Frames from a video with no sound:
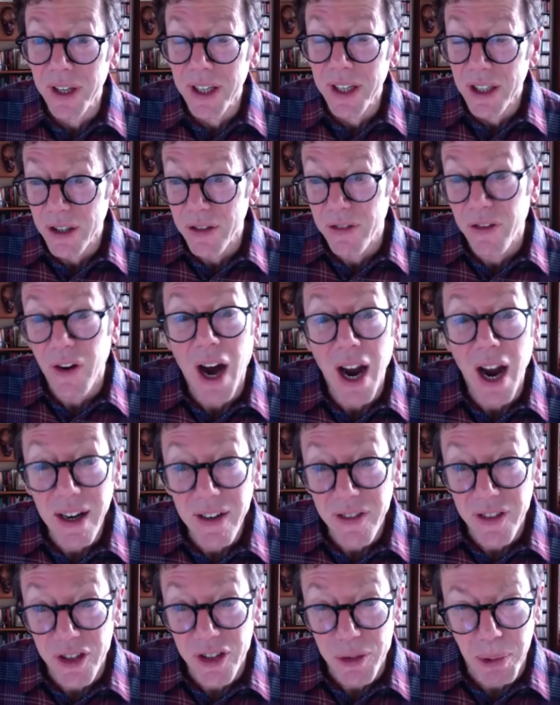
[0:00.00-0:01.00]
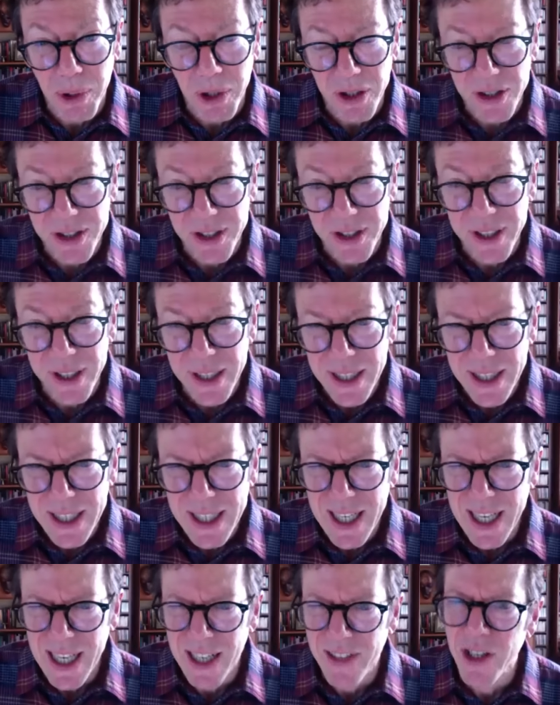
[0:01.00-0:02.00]
you've hired this person
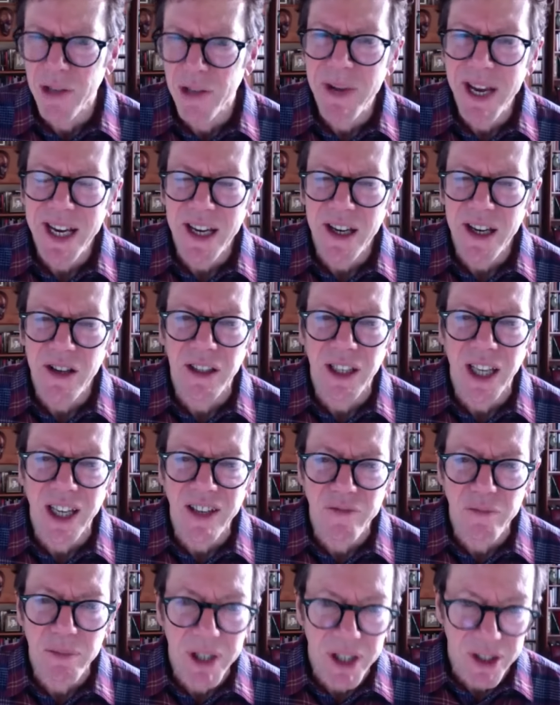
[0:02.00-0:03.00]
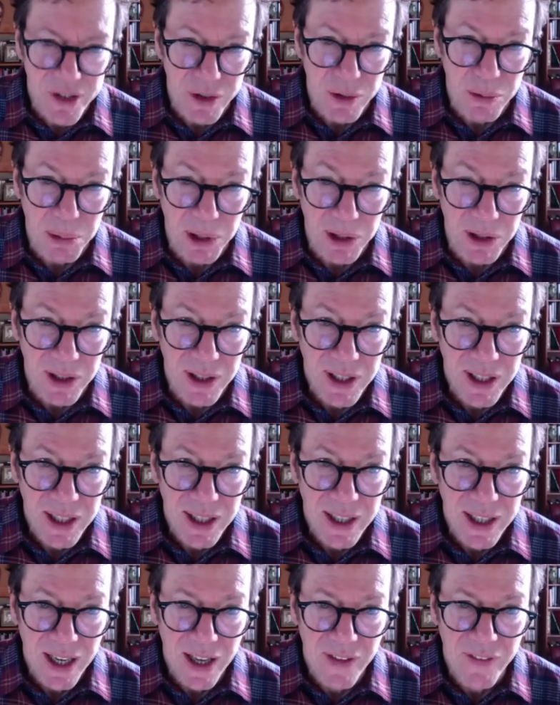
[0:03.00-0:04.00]
and they're making your life miserable.
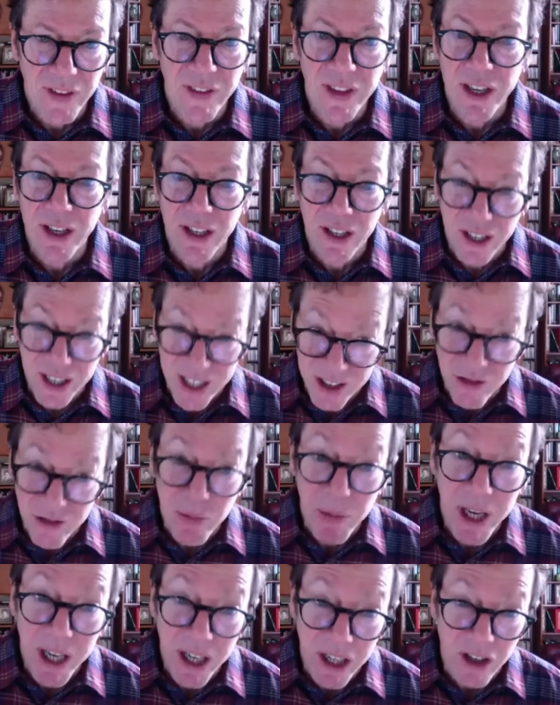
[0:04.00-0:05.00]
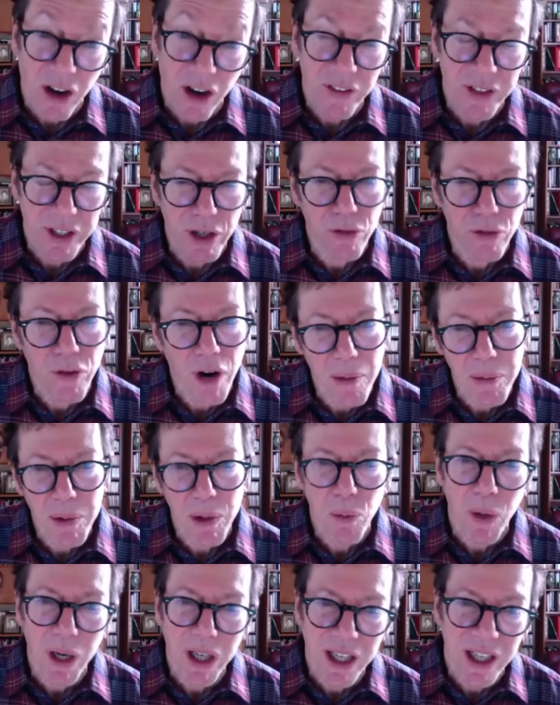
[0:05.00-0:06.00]
And then they give me a call and they go, Robert,
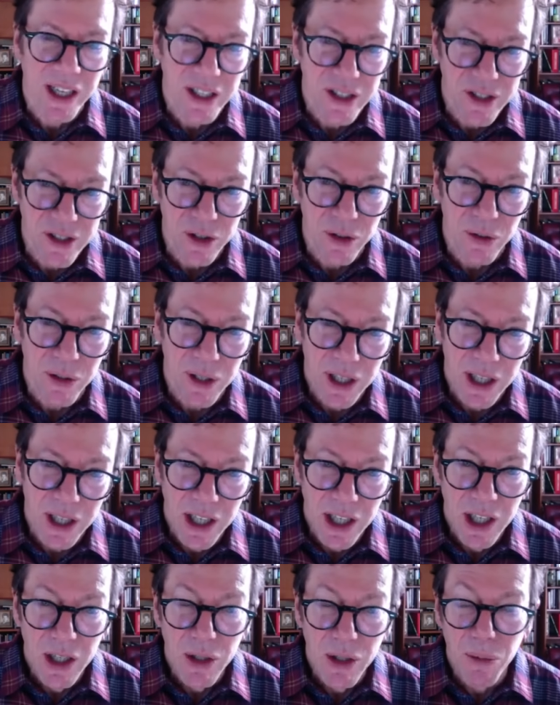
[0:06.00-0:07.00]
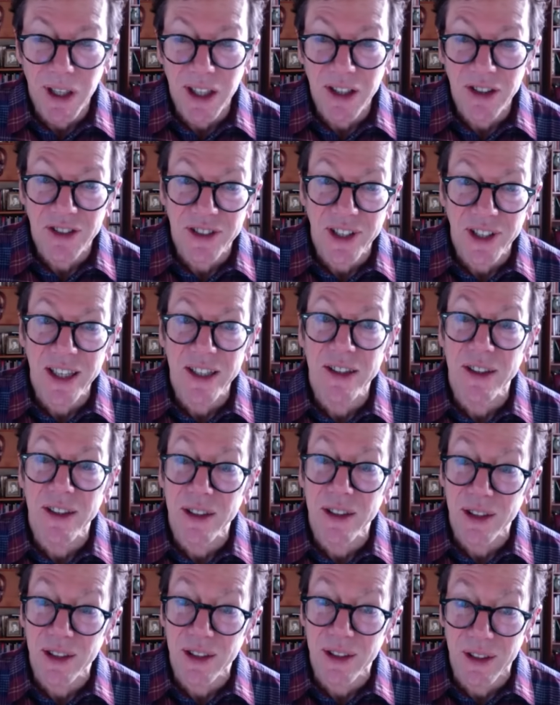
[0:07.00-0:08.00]
what can I do? Well, I say
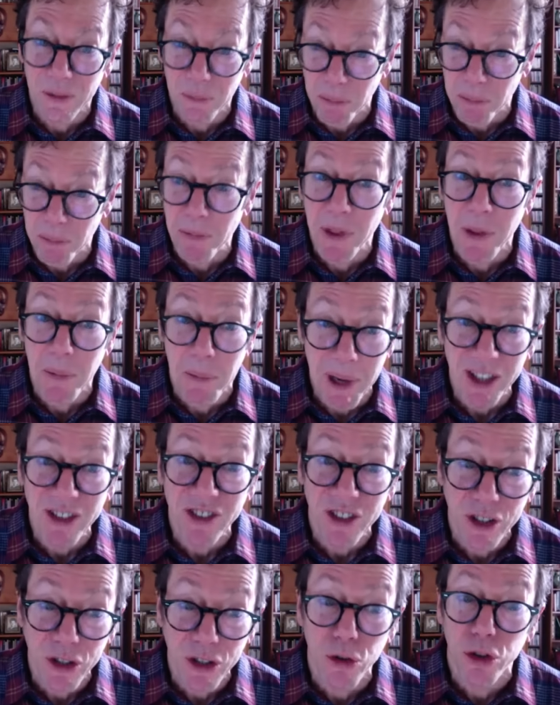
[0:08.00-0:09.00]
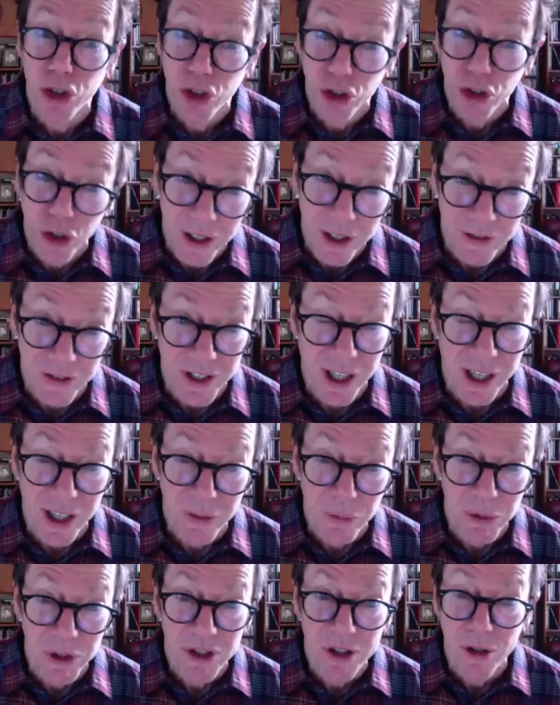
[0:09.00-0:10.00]
the best thing you should have
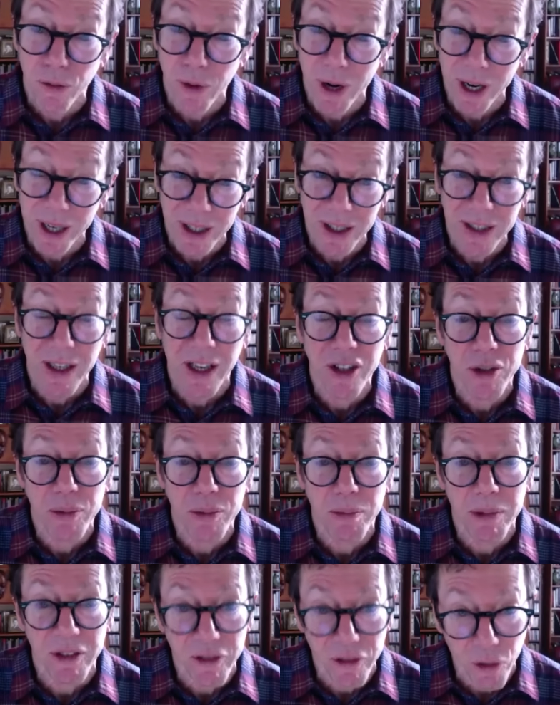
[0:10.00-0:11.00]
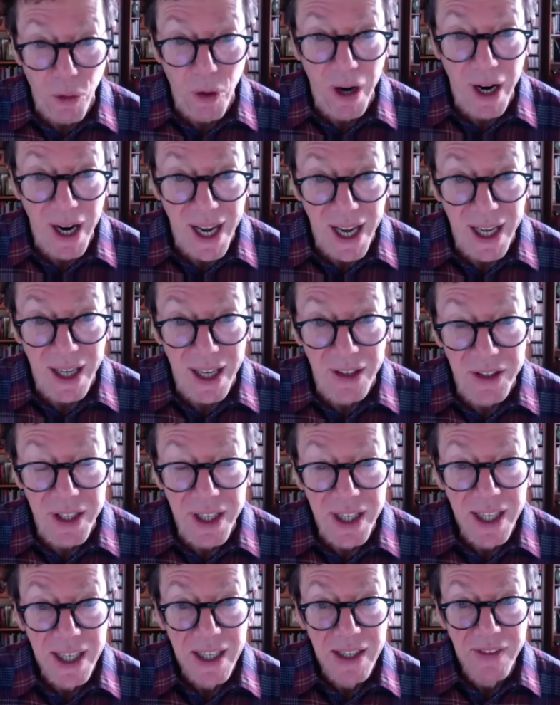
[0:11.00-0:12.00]
done was to recognize beforehand
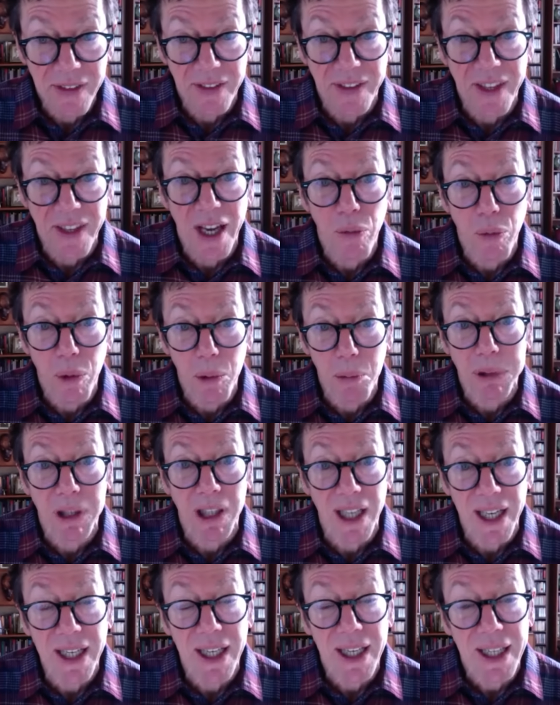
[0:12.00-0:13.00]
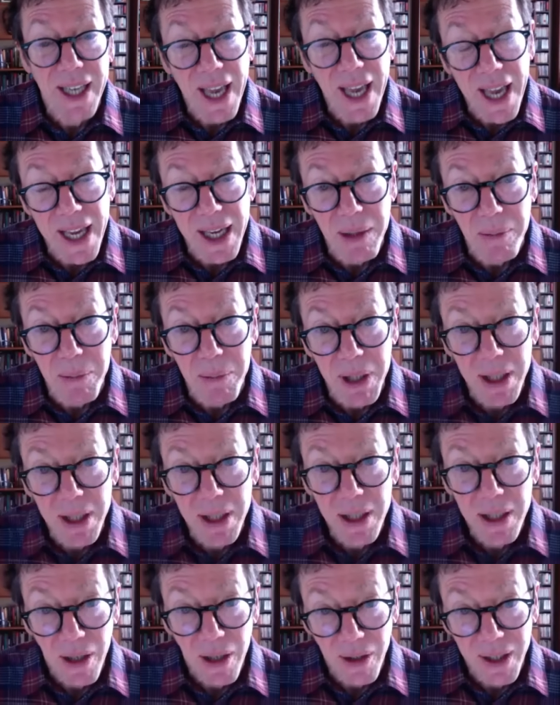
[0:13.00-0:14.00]
that they were playing a game.
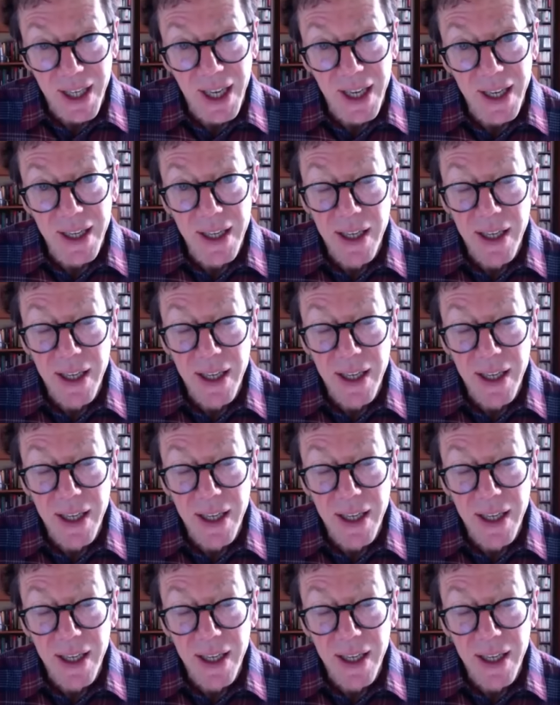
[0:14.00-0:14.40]
Okay.